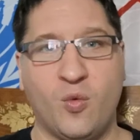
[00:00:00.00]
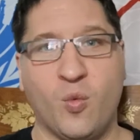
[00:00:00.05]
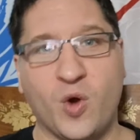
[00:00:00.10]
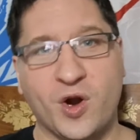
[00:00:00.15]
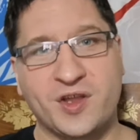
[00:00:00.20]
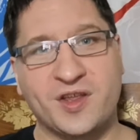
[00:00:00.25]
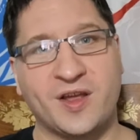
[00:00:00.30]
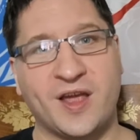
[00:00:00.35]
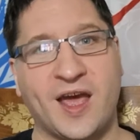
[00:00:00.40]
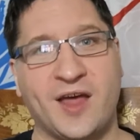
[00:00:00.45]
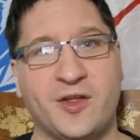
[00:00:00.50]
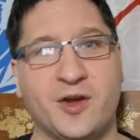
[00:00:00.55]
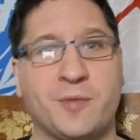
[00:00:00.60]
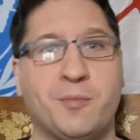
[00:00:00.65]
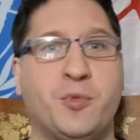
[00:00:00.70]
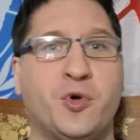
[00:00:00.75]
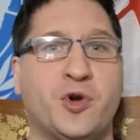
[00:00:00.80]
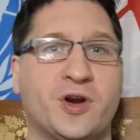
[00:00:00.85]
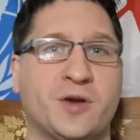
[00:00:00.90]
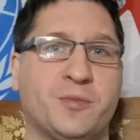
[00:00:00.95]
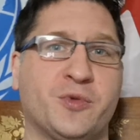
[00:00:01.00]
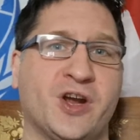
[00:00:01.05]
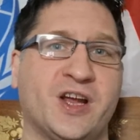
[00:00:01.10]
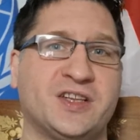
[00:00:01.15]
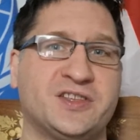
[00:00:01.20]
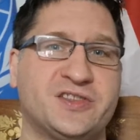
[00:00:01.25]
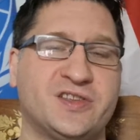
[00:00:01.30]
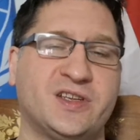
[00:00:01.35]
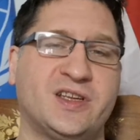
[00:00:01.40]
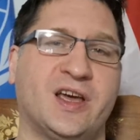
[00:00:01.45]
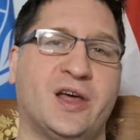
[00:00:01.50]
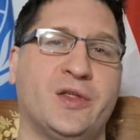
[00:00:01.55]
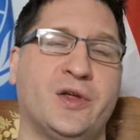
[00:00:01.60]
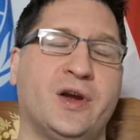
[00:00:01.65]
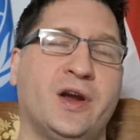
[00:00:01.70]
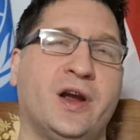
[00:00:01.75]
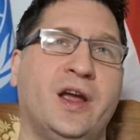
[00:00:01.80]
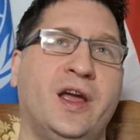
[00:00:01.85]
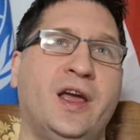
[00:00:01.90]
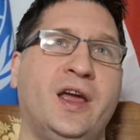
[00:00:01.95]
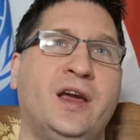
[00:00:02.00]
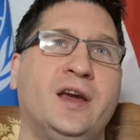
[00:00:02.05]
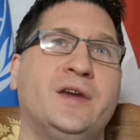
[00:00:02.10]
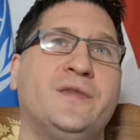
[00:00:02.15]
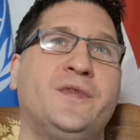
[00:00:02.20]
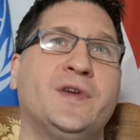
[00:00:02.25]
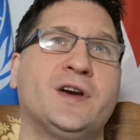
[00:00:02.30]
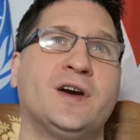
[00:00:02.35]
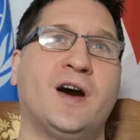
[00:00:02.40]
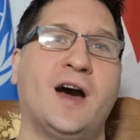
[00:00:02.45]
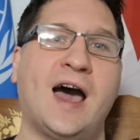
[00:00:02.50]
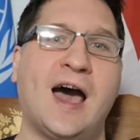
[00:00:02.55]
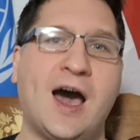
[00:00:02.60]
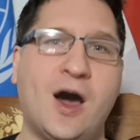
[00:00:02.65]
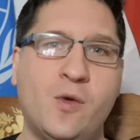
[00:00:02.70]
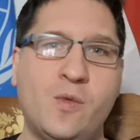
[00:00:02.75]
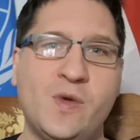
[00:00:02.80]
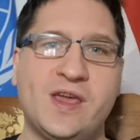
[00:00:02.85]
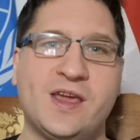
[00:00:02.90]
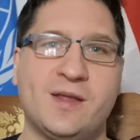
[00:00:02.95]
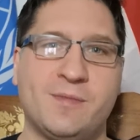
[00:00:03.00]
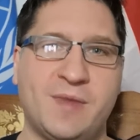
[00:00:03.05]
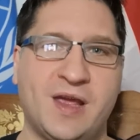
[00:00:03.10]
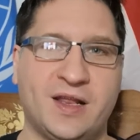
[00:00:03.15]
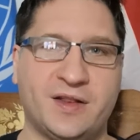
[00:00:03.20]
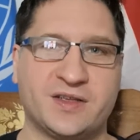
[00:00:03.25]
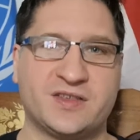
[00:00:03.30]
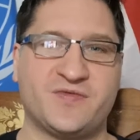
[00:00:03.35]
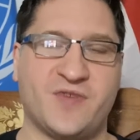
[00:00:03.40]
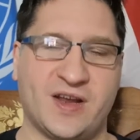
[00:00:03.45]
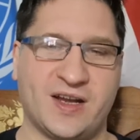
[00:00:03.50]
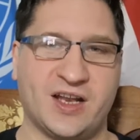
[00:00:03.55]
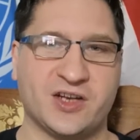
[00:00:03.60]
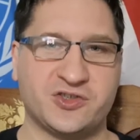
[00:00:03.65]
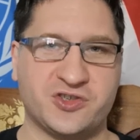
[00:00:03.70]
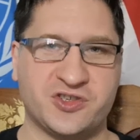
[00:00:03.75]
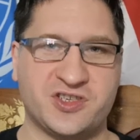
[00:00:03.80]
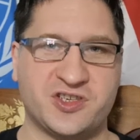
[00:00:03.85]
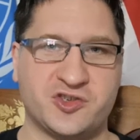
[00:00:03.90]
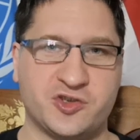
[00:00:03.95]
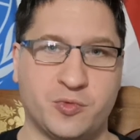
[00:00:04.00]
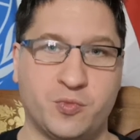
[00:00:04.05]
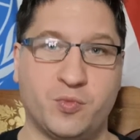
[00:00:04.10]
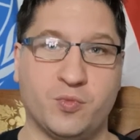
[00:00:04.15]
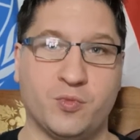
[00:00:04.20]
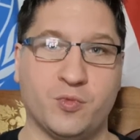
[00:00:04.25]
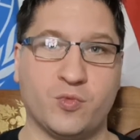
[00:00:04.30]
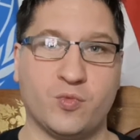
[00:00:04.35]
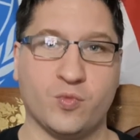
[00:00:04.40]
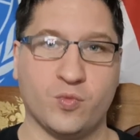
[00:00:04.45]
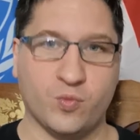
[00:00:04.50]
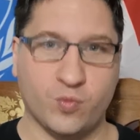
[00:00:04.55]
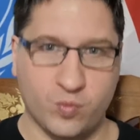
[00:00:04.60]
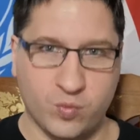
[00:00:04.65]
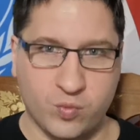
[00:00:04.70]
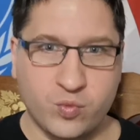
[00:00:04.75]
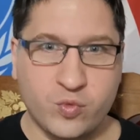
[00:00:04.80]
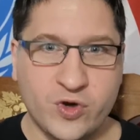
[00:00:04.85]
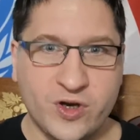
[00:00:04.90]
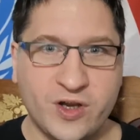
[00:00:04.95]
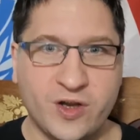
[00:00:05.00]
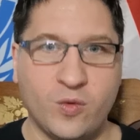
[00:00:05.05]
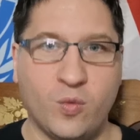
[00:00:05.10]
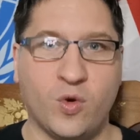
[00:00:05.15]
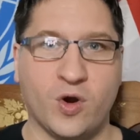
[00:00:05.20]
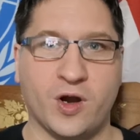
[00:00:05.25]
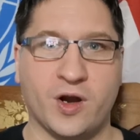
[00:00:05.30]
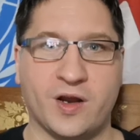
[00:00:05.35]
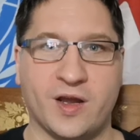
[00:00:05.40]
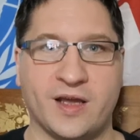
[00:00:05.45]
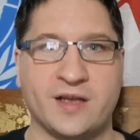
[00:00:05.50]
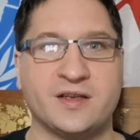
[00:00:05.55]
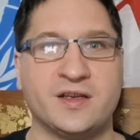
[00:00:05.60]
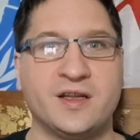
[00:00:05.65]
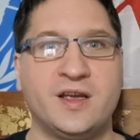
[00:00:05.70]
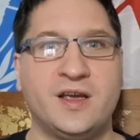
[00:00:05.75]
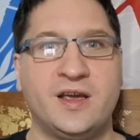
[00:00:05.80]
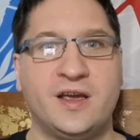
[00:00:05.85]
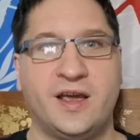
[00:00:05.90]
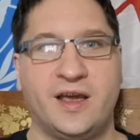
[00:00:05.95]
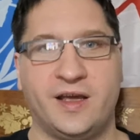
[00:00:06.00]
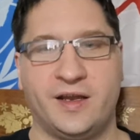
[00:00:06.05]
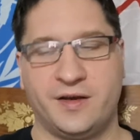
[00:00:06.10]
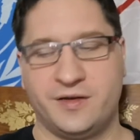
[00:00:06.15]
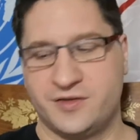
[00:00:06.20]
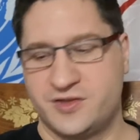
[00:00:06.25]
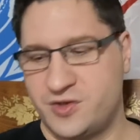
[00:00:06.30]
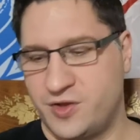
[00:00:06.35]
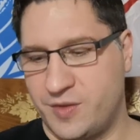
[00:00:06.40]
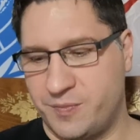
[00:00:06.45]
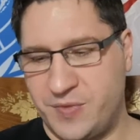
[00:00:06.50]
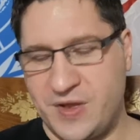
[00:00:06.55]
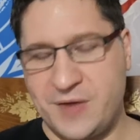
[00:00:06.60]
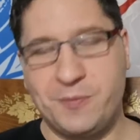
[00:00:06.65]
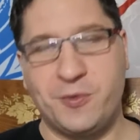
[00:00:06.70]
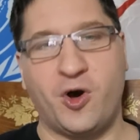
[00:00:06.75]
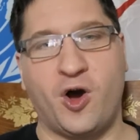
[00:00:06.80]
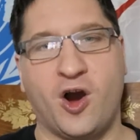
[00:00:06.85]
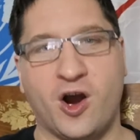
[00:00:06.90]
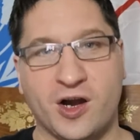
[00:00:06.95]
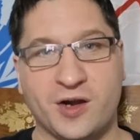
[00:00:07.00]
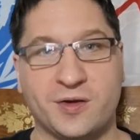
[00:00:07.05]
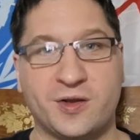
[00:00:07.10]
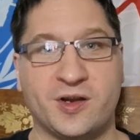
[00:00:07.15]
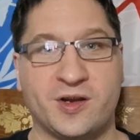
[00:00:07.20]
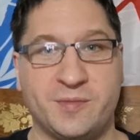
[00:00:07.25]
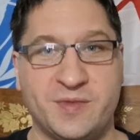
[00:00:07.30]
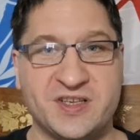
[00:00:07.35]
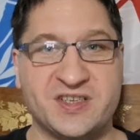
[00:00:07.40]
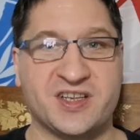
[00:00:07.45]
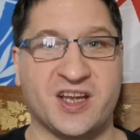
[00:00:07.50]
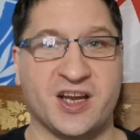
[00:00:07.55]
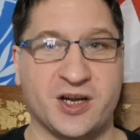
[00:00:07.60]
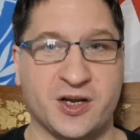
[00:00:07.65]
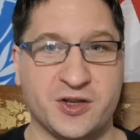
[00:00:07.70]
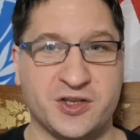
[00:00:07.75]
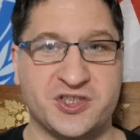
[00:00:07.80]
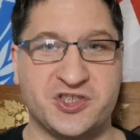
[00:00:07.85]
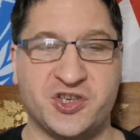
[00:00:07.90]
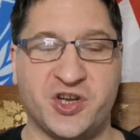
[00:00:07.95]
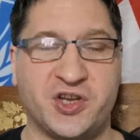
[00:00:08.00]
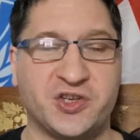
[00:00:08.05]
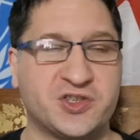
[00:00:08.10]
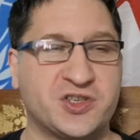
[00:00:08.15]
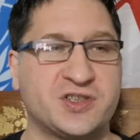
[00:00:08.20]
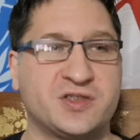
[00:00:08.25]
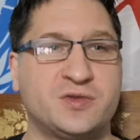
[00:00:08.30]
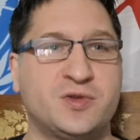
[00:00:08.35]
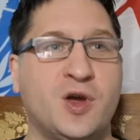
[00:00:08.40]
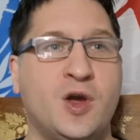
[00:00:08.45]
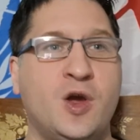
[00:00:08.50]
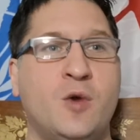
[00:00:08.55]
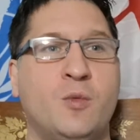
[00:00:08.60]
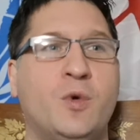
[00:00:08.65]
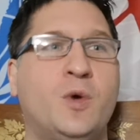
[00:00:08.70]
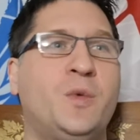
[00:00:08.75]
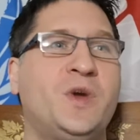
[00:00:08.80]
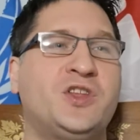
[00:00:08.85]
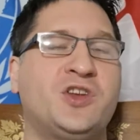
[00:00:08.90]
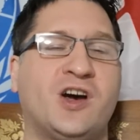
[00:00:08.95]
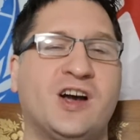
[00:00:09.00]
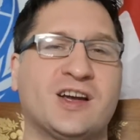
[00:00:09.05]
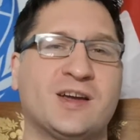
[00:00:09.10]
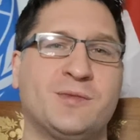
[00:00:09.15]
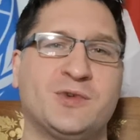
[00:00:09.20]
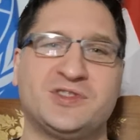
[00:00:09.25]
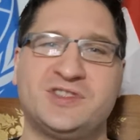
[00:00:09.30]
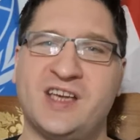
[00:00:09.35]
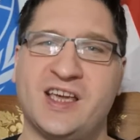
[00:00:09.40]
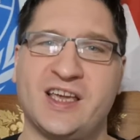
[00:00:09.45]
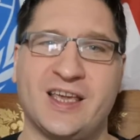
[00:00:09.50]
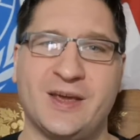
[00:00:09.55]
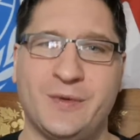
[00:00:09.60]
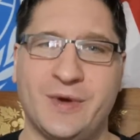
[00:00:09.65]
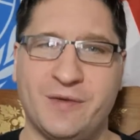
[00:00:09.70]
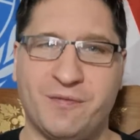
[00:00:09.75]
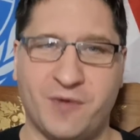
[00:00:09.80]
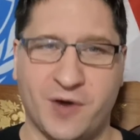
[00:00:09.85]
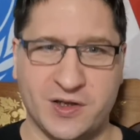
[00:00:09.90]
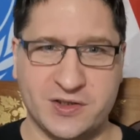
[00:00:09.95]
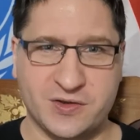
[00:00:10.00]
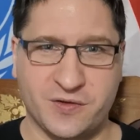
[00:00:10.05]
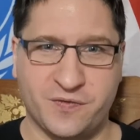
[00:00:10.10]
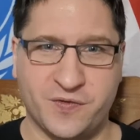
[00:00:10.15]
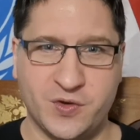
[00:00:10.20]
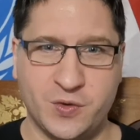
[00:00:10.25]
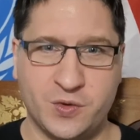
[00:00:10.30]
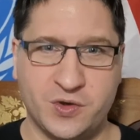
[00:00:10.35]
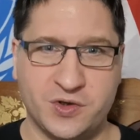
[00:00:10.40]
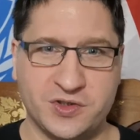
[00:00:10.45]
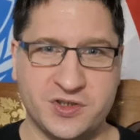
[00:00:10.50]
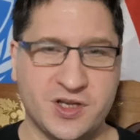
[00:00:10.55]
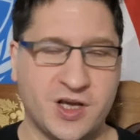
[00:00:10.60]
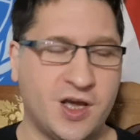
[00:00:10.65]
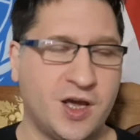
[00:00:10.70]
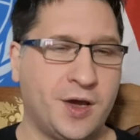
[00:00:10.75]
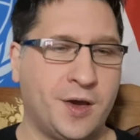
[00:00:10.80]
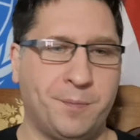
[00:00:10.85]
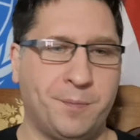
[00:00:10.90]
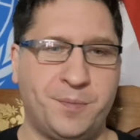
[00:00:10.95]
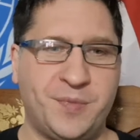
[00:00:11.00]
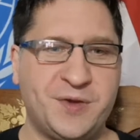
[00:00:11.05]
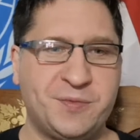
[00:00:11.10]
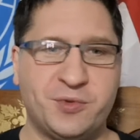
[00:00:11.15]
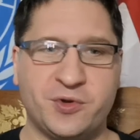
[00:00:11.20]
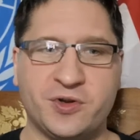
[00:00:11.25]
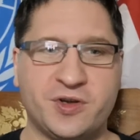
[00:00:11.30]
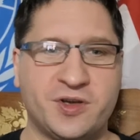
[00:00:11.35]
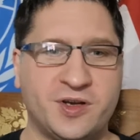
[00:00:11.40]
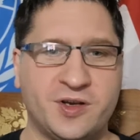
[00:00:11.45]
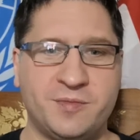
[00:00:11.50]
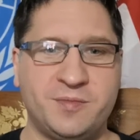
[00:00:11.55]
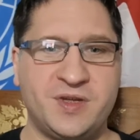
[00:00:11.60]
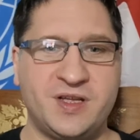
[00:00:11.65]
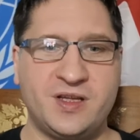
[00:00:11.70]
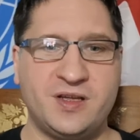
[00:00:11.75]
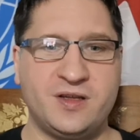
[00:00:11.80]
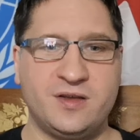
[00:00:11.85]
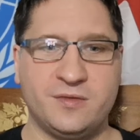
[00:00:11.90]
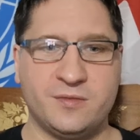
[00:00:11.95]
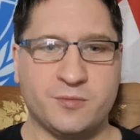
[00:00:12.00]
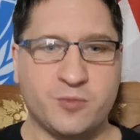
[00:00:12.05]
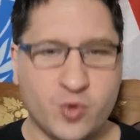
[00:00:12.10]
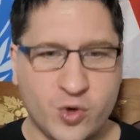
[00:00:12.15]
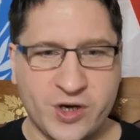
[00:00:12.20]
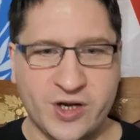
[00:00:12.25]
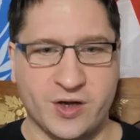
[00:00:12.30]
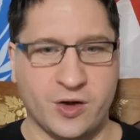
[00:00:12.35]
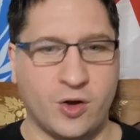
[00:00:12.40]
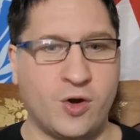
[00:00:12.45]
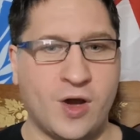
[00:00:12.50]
work together, put our brains together, and figure out how we can make this financial system really work and and so that people aren't going to be scared of this change because when we talk about taking away fossil fuels people are going to be worried.